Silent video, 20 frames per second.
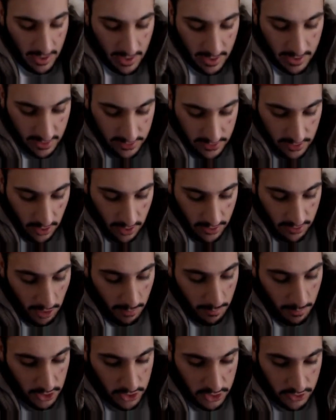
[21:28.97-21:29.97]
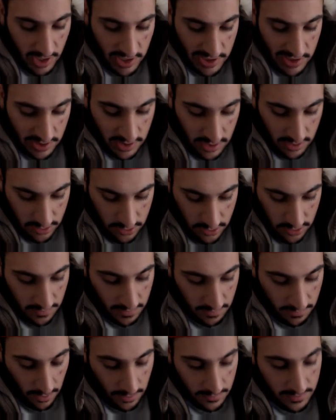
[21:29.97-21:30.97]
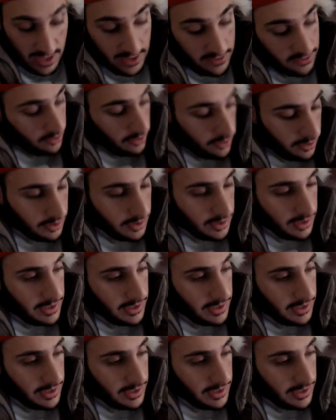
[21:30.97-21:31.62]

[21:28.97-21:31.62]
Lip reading: And there's a lot more stress and stuff involved there, so.